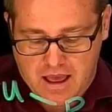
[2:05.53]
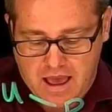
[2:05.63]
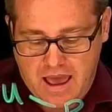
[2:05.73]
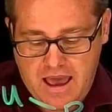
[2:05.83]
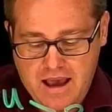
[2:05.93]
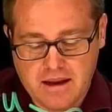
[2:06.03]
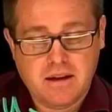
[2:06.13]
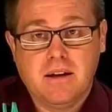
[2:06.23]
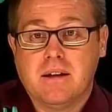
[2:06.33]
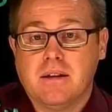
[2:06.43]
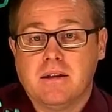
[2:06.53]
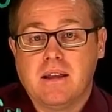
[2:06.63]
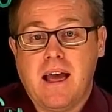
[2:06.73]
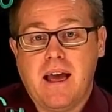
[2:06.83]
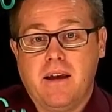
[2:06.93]
And
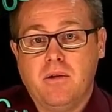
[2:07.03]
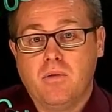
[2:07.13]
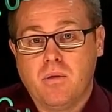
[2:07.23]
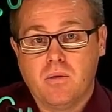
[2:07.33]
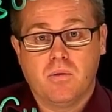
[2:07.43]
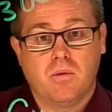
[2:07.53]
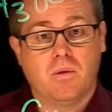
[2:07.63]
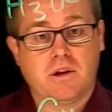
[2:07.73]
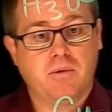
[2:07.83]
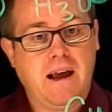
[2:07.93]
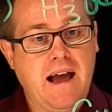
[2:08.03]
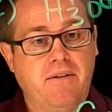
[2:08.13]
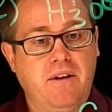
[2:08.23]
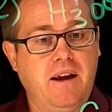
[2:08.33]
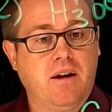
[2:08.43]
then what do we
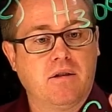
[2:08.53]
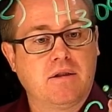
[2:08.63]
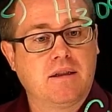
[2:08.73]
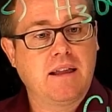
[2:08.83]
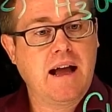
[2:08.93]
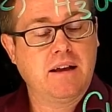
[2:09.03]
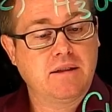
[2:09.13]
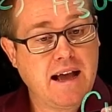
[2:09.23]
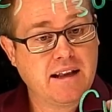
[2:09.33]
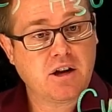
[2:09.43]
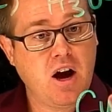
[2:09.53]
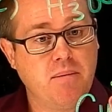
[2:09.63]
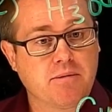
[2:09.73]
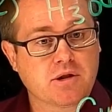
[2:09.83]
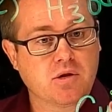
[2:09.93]
have here? That, that
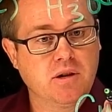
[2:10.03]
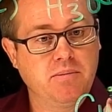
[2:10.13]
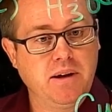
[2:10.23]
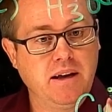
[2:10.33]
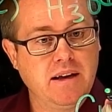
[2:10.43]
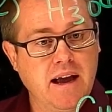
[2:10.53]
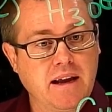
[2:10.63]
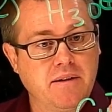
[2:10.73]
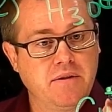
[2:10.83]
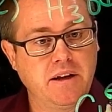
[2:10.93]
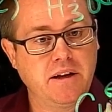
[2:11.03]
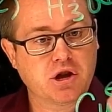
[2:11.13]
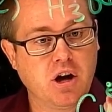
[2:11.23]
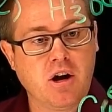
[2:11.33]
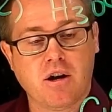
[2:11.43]
copper is going to be negatively
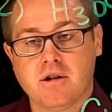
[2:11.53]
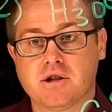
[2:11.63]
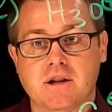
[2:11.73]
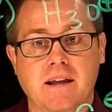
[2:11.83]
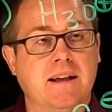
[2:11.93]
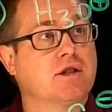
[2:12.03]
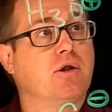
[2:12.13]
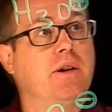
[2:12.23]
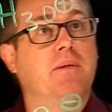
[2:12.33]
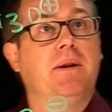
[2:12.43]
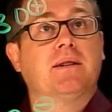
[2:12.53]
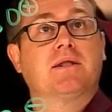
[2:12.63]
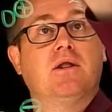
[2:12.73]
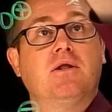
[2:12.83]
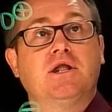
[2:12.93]
charged, and that's going to be
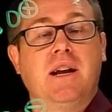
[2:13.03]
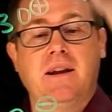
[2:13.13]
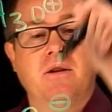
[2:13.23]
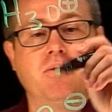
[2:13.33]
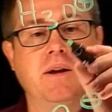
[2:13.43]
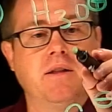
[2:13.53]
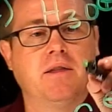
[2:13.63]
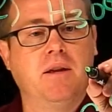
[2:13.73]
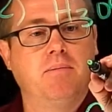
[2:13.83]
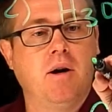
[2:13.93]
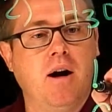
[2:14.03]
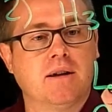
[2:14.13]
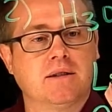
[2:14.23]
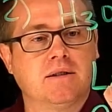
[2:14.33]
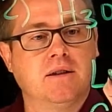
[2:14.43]
associated with the
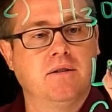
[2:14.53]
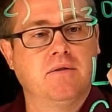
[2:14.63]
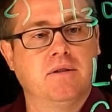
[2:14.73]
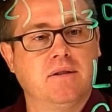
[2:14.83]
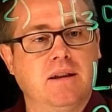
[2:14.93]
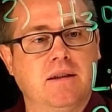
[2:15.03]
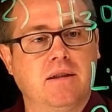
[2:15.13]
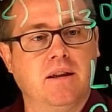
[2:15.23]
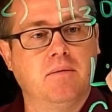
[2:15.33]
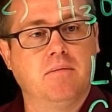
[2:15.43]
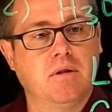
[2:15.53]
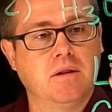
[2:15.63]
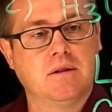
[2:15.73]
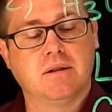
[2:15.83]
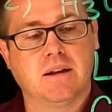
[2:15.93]
positive lithium
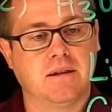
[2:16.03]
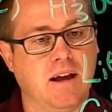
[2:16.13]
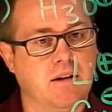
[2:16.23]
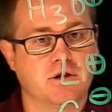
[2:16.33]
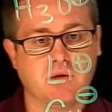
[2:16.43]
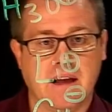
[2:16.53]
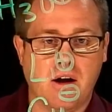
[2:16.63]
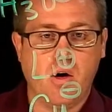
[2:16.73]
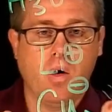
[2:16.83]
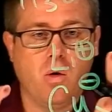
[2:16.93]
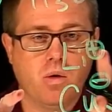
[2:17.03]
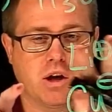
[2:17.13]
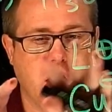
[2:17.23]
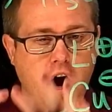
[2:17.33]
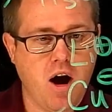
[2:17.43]
right there. So that whole
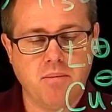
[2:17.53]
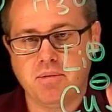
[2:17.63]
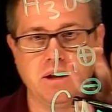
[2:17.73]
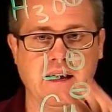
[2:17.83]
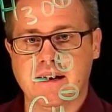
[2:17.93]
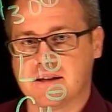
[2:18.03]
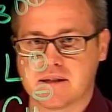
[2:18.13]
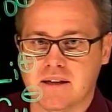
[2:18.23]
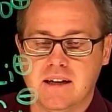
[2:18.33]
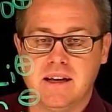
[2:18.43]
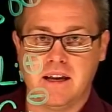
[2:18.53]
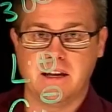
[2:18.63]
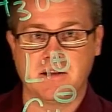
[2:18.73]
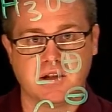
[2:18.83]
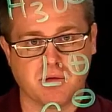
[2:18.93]
complex
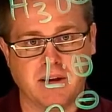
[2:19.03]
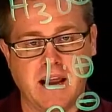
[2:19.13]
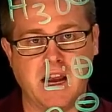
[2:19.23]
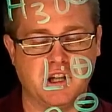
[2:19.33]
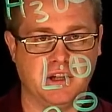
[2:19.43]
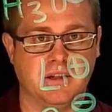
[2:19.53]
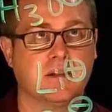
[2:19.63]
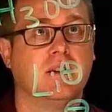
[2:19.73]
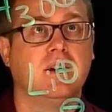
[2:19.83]
is the reagent.